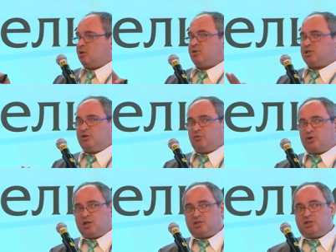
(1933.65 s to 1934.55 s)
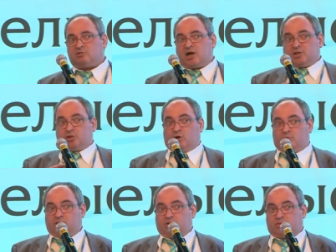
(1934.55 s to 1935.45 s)
But if you consider
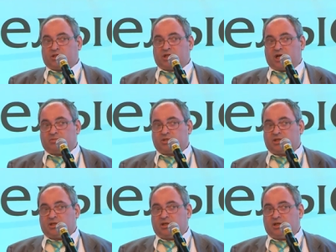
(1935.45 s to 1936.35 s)
uncommon tumor types,